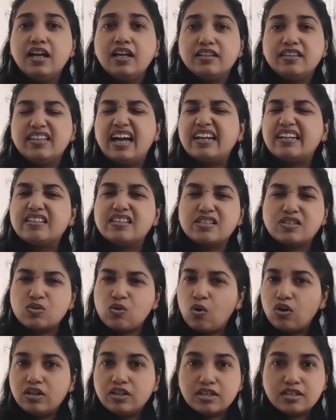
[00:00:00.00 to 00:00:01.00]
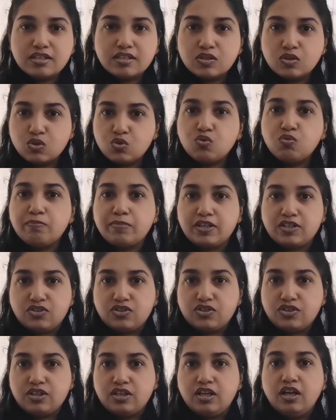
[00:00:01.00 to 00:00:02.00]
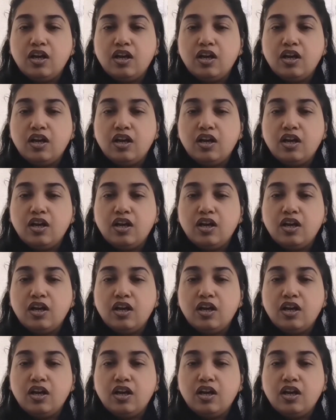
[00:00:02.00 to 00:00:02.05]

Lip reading: that the salt is too much,